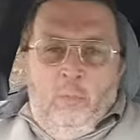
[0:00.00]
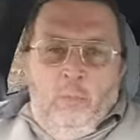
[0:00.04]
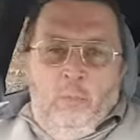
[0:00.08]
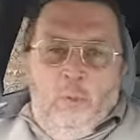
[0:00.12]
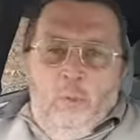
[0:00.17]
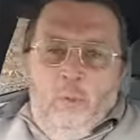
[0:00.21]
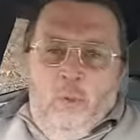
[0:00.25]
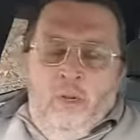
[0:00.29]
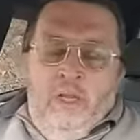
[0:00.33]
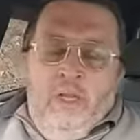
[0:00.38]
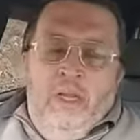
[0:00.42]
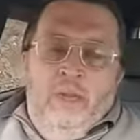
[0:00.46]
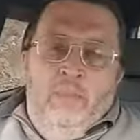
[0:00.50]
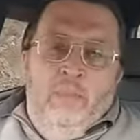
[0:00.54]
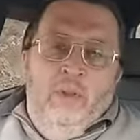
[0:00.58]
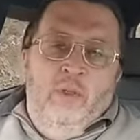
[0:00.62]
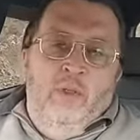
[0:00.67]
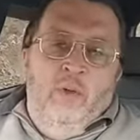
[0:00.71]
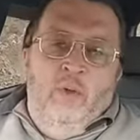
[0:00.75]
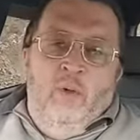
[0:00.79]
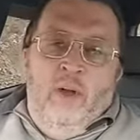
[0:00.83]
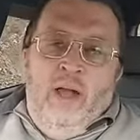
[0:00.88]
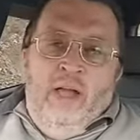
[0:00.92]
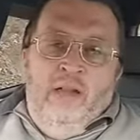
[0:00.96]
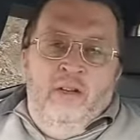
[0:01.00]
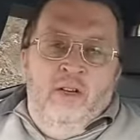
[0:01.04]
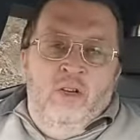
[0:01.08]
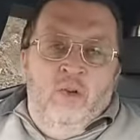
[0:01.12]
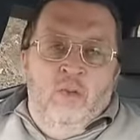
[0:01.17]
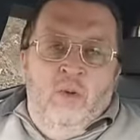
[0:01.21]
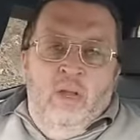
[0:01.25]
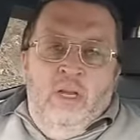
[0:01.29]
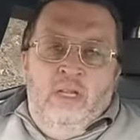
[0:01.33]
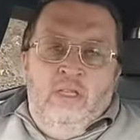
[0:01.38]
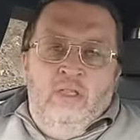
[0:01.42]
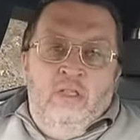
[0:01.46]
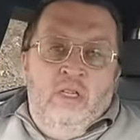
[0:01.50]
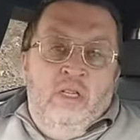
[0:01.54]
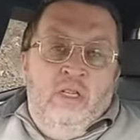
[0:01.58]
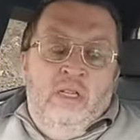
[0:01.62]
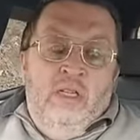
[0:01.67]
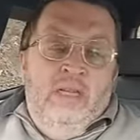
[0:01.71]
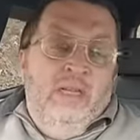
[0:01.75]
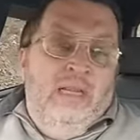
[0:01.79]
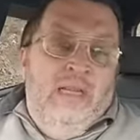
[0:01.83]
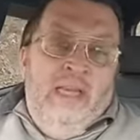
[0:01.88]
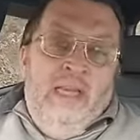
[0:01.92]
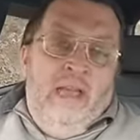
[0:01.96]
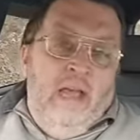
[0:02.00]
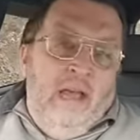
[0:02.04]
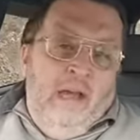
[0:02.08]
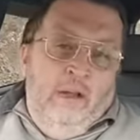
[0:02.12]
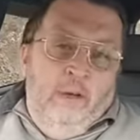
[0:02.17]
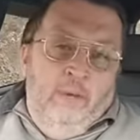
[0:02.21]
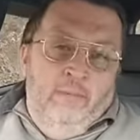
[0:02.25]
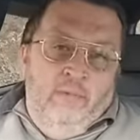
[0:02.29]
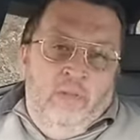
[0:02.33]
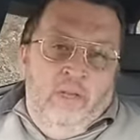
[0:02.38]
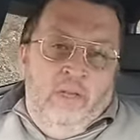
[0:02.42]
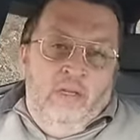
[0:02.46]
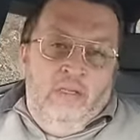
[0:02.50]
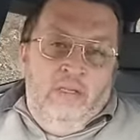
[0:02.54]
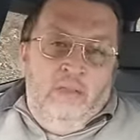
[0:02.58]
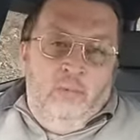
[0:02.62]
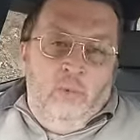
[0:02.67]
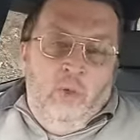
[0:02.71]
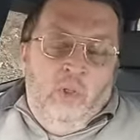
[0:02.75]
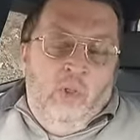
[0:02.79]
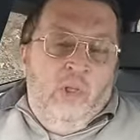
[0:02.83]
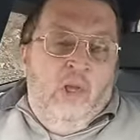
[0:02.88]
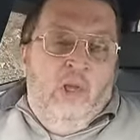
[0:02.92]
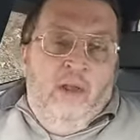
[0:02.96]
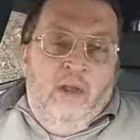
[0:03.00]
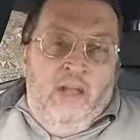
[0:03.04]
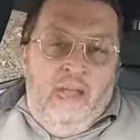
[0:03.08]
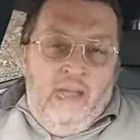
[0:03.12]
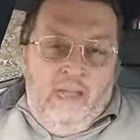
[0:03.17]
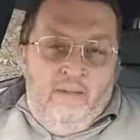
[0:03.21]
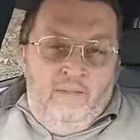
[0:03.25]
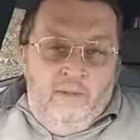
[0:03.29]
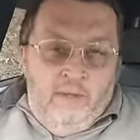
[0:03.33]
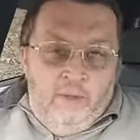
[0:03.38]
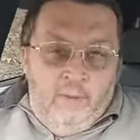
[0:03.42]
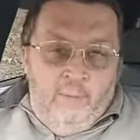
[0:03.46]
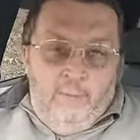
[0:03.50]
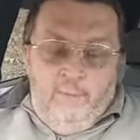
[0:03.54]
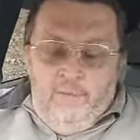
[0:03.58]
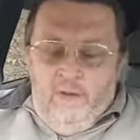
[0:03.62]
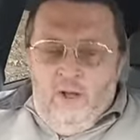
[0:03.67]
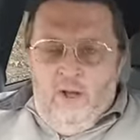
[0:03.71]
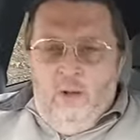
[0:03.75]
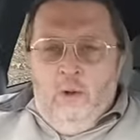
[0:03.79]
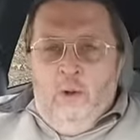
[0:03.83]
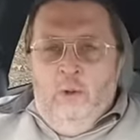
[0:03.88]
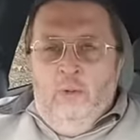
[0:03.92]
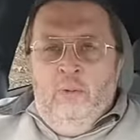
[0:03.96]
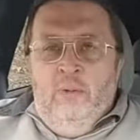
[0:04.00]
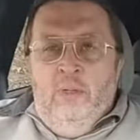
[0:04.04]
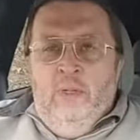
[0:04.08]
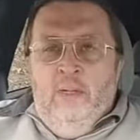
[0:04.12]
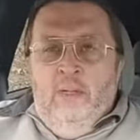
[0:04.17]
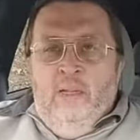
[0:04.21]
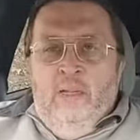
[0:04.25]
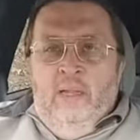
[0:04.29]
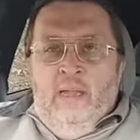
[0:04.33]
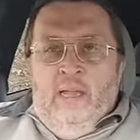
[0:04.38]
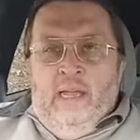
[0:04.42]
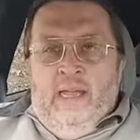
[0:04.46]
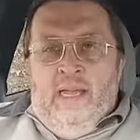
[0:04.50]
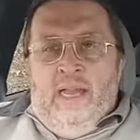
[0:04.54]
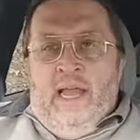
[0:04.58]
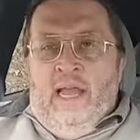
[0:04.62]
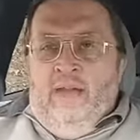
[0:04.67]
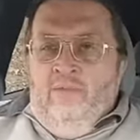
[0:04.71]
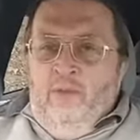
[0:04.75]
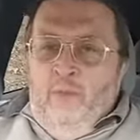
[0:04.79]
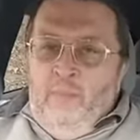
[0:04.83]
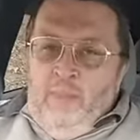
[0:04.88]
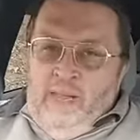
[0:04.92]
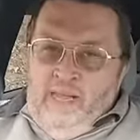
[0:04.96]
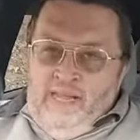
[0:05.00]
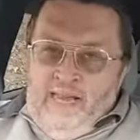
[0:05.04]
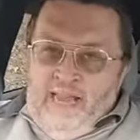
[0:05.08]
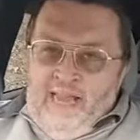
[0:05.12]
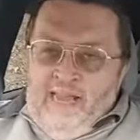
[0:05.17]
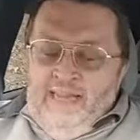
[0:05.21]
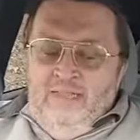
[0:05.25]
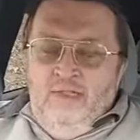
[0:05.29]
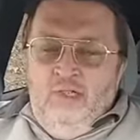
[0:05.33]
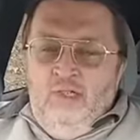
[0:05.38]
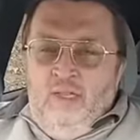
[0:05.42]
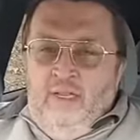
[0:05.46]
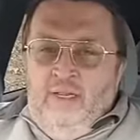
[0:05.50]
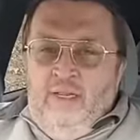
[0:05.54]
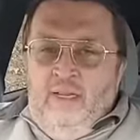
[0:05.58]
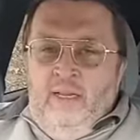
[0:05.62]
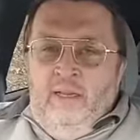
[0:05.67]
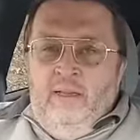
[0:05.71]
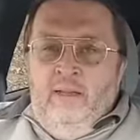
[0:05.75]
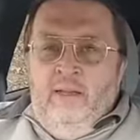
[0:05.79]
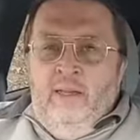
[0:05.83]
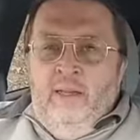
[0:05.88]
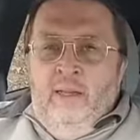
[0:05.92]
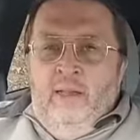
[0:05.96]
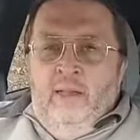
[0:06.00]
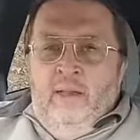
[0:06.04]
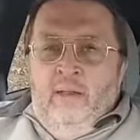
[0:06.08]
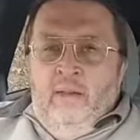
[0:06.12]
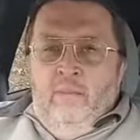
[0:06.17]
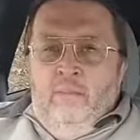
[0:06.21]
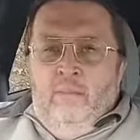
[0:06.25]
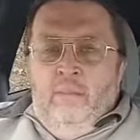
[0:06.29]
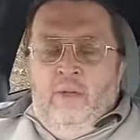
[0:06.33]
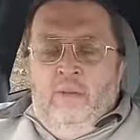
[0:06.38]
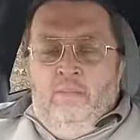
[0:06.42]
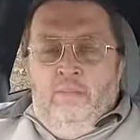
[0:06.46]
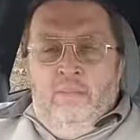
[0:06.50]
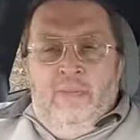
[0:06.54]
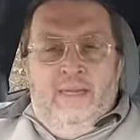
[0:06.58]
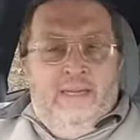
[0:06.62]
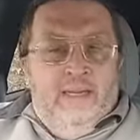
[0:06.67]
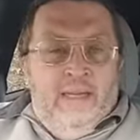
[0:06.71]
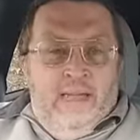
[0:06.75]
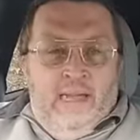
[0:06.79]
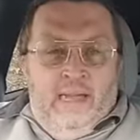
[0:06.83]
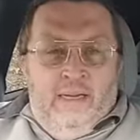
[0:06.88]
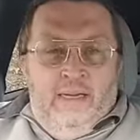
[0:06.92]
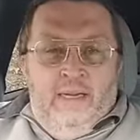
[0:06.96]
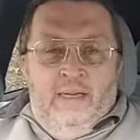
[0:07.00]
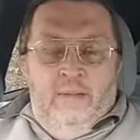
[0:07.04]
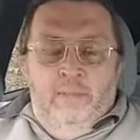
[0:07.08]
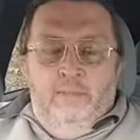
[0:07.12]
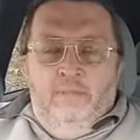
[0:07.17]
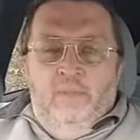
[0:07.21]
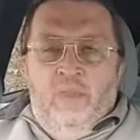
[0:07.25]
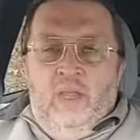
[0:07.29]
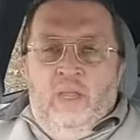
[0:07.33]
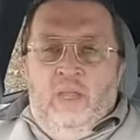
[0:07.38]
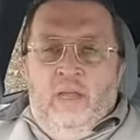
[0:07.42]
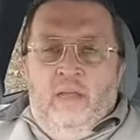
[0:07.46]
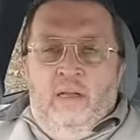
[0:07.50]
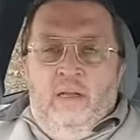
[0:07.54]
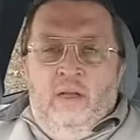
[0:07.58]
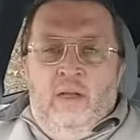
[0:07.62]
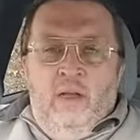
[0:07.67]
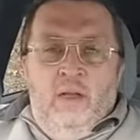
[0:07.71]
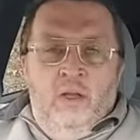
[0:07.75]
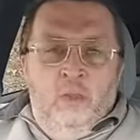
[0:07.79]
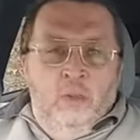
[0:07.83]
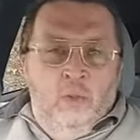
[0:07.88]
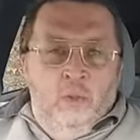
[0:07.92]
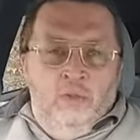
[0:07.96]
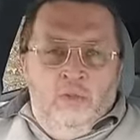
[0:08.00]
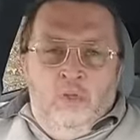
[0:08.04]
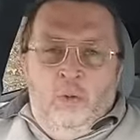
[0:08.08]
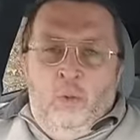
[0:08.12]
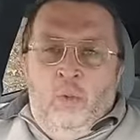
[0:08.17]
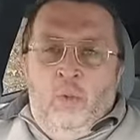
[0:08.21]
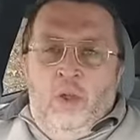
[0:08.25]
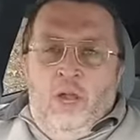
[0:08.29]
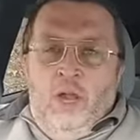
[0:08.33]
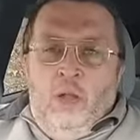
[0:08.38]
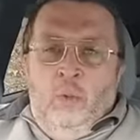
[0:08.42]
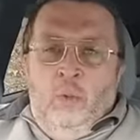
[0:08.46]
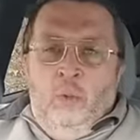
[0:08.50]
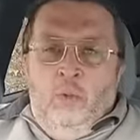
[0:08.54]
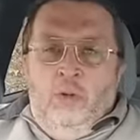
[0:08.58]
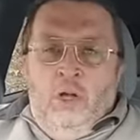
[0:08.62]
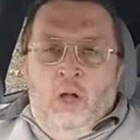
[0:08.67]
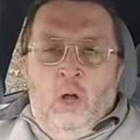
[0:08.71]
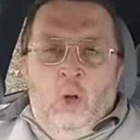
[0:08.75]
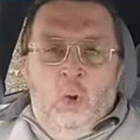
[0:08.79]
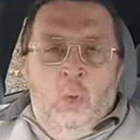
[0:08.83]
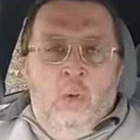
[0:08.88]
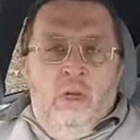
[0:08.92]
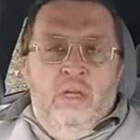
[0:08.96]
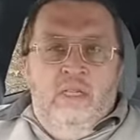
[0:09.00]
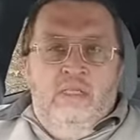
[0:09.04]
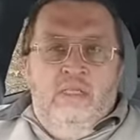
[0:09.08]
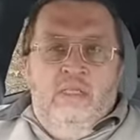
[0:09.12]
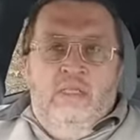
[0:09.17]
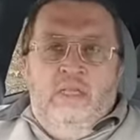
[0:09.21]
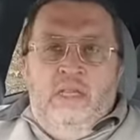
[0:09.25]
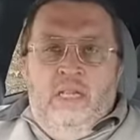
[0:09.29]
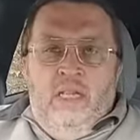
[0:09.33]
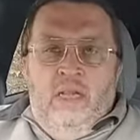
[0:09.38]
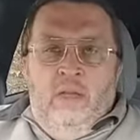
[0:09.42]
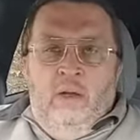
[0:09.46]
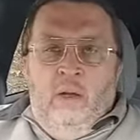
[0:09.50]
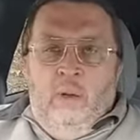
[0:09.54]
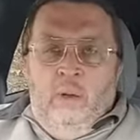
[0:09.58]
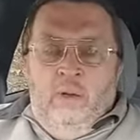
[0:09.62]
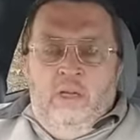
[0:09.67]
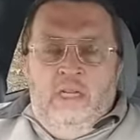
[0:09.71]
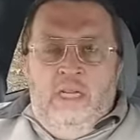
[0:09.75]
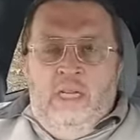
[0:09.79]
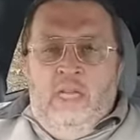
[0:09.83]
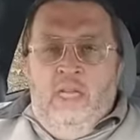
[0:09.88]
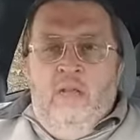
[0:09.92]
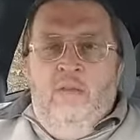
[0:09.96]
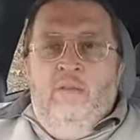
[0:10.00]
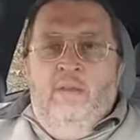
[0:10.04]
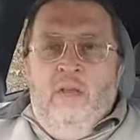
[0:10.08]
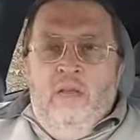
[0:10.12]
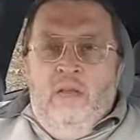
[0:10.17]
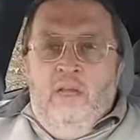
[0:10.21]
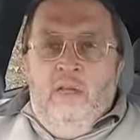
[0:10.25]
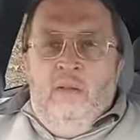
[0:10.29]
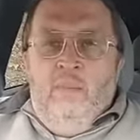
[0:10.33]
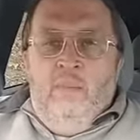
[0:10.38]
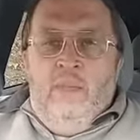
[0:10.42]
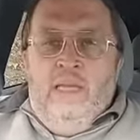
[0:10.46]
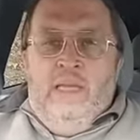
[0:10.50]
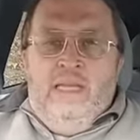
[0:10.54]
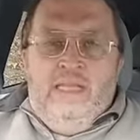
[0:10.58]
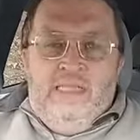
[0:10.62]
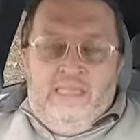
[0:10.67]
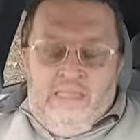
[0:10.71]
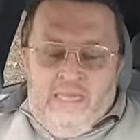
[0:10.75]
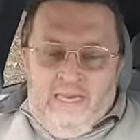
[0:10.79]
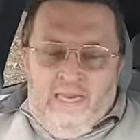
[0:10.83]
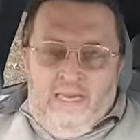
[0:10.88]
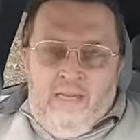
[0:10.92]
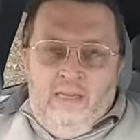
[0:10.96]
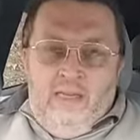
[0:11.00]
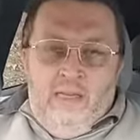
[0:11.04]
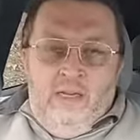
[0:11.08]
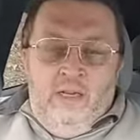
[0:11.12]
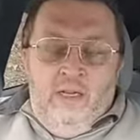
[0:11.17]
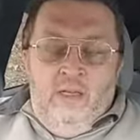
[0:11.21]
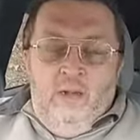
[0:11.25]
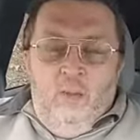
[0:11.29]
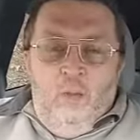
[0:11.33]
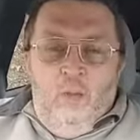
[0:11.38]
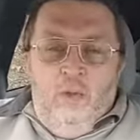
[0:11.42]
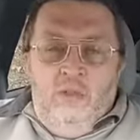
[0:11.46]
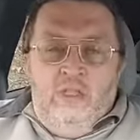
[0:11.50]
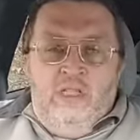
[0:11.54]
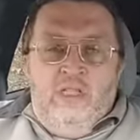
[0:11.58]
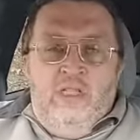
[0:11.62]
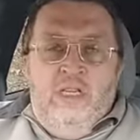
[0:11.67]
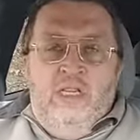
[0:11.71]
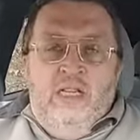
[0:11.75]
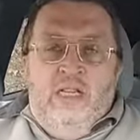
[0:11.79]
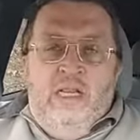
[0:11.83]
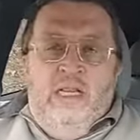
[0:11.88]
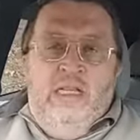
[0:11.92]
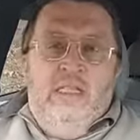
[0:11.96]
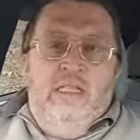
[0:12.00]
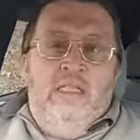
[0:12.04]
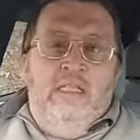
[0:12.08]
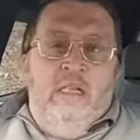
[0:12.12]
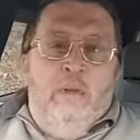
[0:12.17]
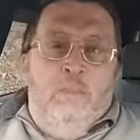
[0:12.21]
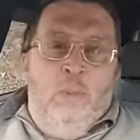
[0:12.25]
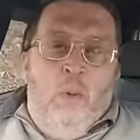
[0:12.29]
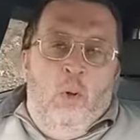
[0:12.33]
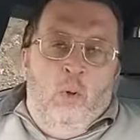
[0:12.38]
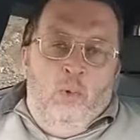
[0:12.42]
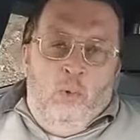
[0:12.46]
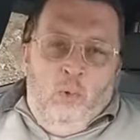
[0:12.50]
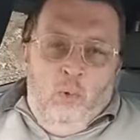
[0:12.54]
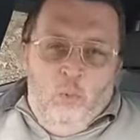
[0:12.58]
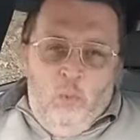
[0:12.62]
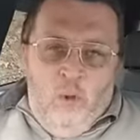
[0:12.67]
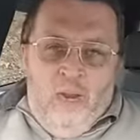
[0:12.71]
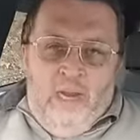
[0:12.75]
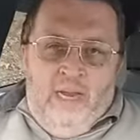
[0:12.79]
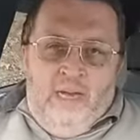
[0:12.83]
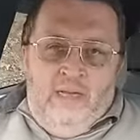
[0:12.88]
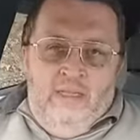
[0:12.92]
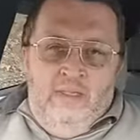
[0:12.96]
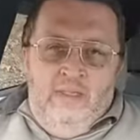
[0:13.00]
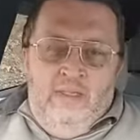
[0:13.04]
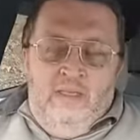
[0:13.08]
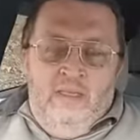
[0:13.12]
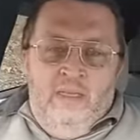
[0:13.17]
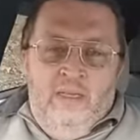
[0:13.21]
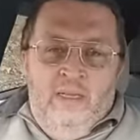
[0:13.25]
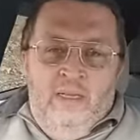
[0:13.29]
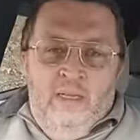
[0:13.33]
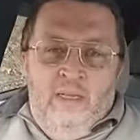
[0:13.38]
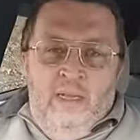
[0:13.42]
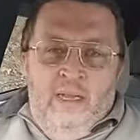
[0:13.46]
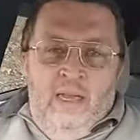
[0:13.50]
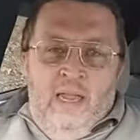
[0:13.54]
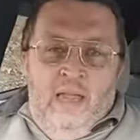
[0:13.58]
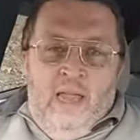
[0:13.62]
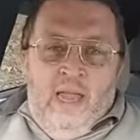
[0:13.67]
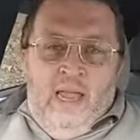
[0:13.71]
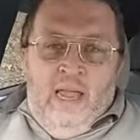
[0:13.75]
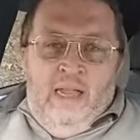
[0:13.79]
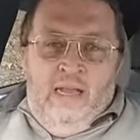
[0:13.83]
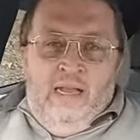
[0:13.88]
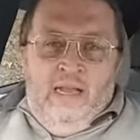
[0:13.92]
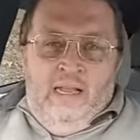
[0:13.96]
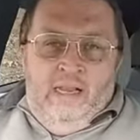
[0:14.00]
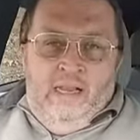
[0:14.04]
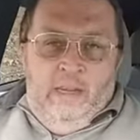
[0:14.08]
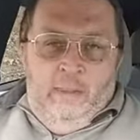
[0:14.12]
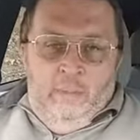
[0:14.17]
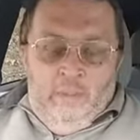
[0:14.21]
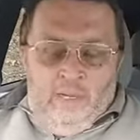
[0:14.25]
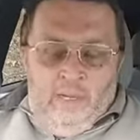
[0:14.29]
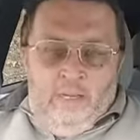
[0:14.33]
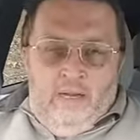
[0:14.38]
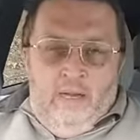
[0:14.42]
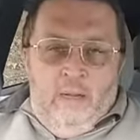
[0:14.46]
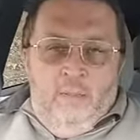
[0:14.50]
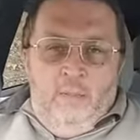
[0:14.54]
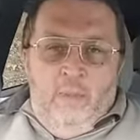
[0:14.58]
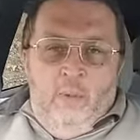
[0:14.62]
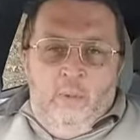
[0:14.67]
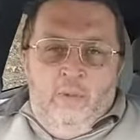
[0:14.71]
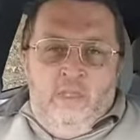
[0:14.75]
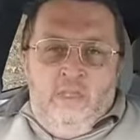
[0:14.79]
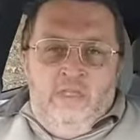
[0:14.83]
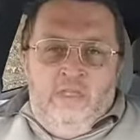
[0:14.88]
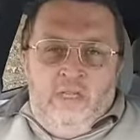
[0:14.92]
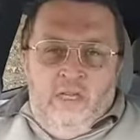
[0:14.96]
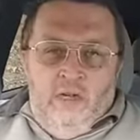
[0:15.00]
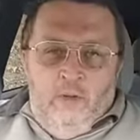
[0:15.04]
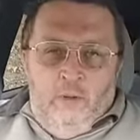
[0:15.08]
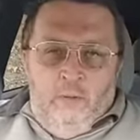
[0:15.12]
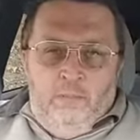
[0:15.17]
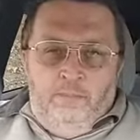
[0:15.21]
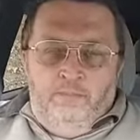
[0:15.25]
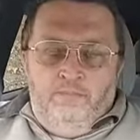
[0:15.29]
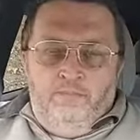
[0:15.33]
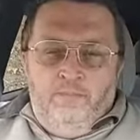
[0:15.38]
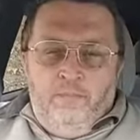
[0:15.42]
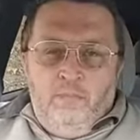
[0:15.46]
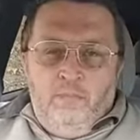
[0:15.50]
pull him in the right direction and get out of this without having to fall and have a bad accident. But my daddy and others around would always yell, give him his head. In other words, ease up on the reins and let him get up on his own.